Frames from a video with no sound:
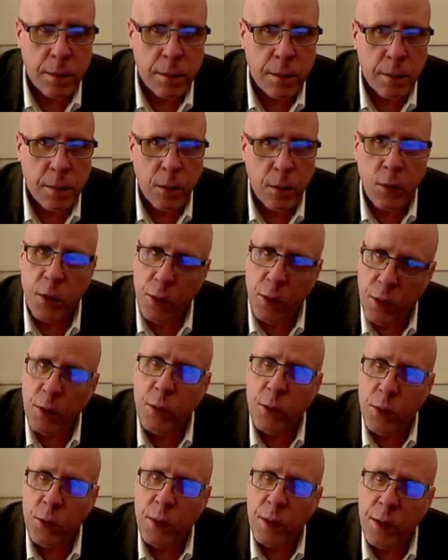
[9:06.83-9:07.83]
those are
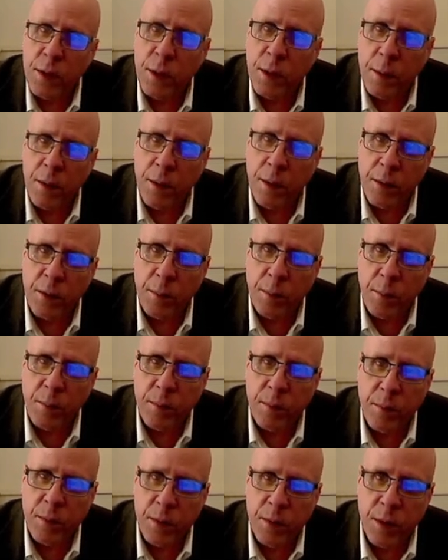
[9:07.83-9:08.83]
usually
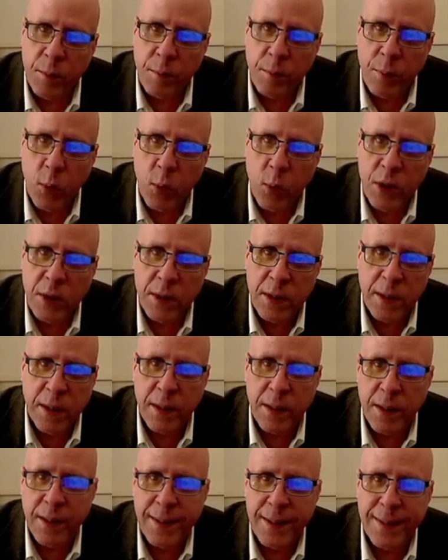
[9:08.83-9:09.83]
some points that
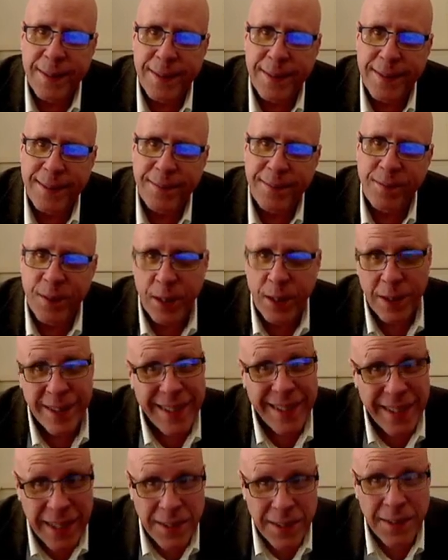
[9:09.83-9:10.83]
it's fairly
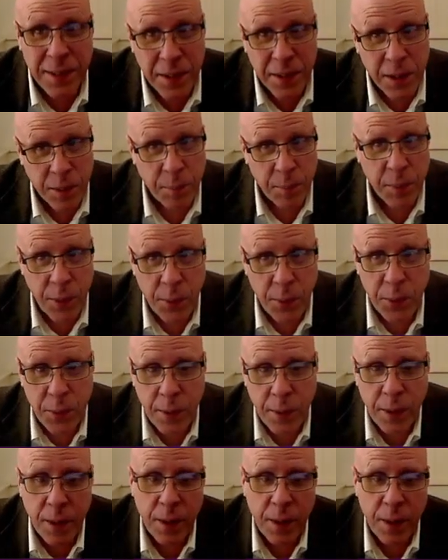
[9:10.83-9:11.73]
easy to compute,